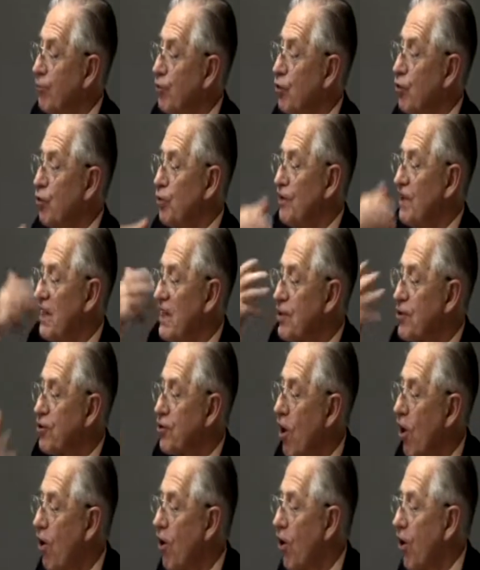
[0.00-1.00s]
to
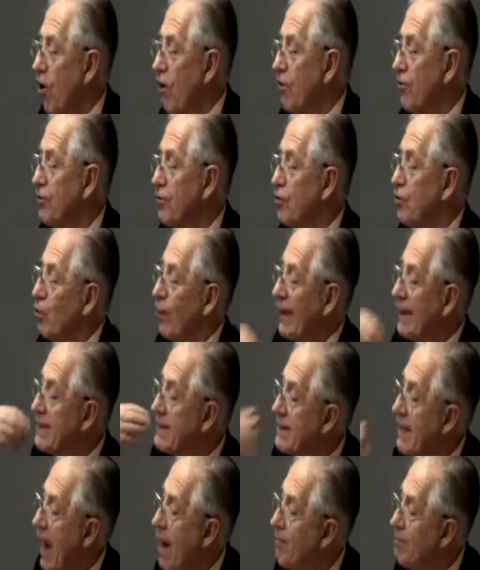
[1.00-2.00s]
discern, to
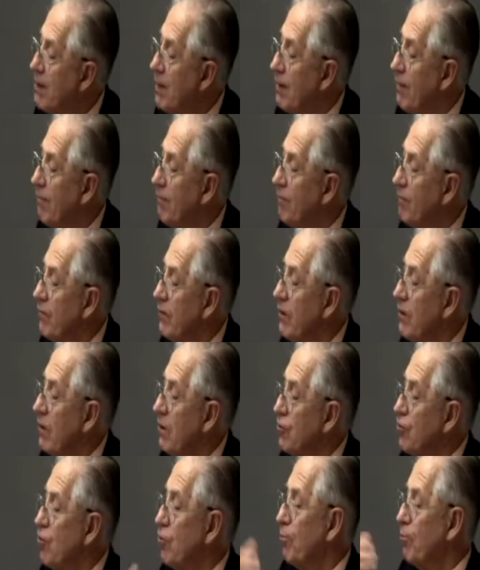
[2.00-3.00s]
examine,
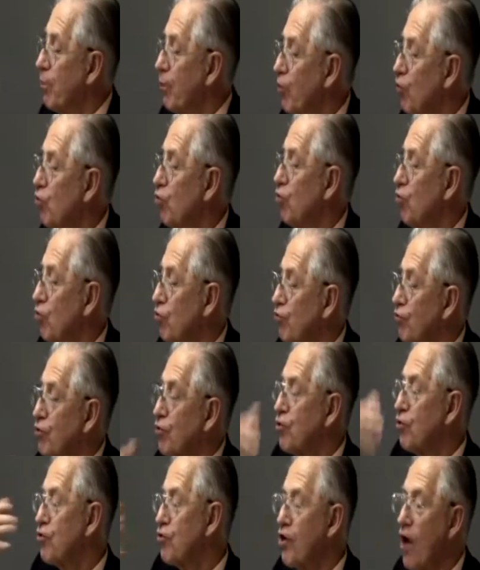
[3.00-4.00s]
to prove,
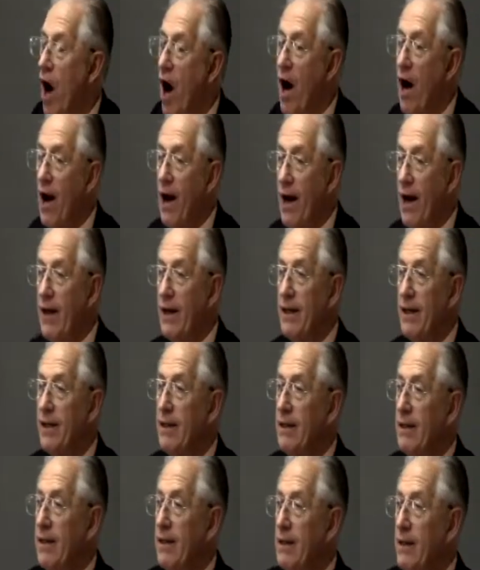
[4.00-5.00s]
to try.
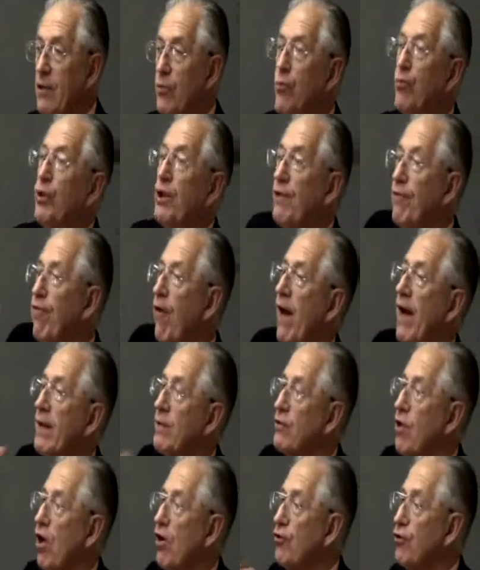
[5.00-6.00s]

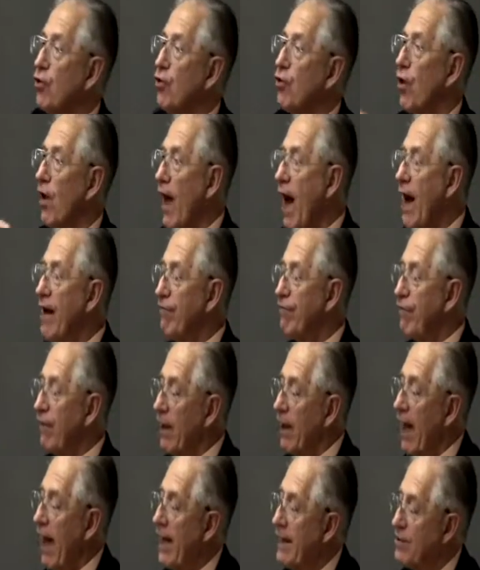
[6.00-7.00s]
Reflect on your life for
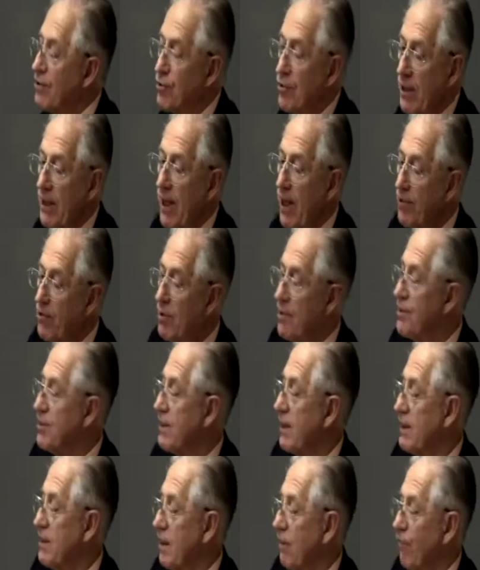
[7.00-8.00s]
the last
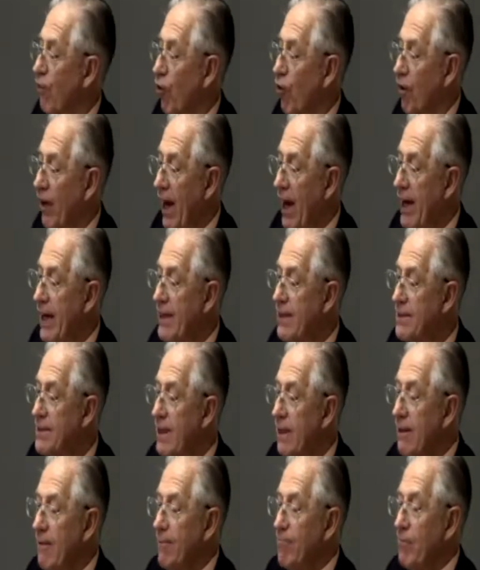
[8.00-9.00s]
364 days
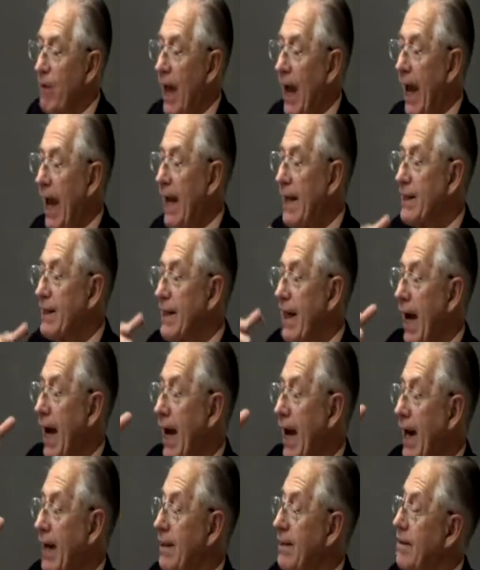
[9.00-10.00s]
and,
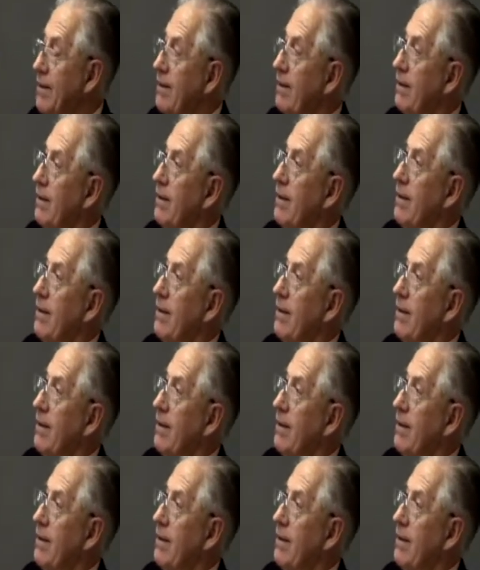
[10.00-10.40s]
and